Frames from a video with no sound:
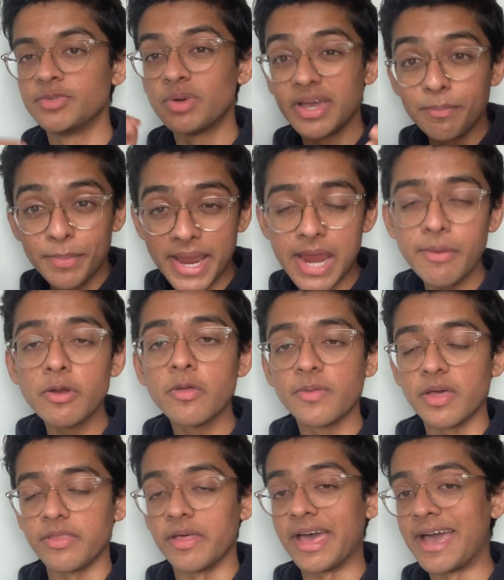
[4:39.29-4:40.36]
But Imperial, on the
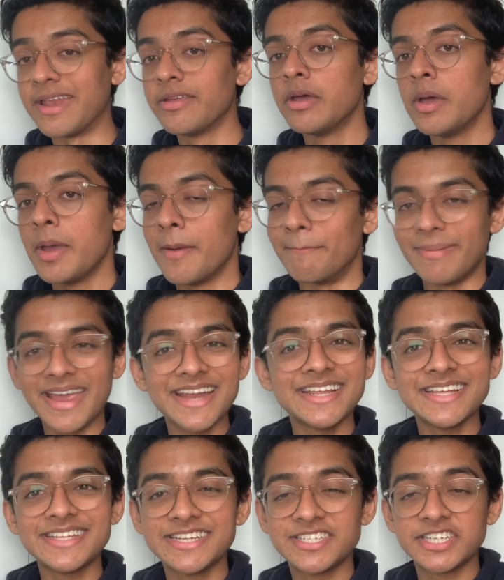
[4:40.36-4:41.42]
other hand, make their
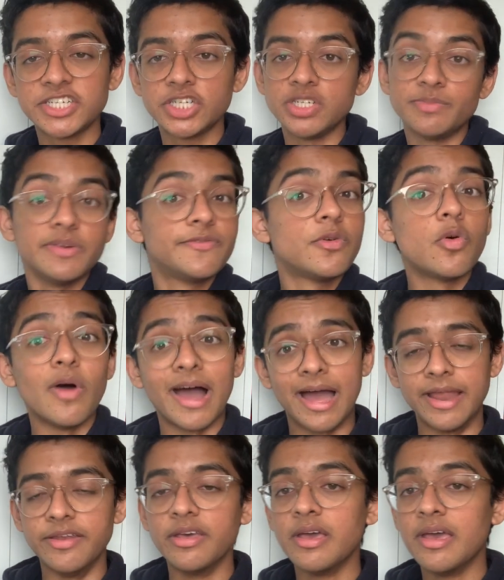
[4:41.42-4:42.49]
decisions beforehand.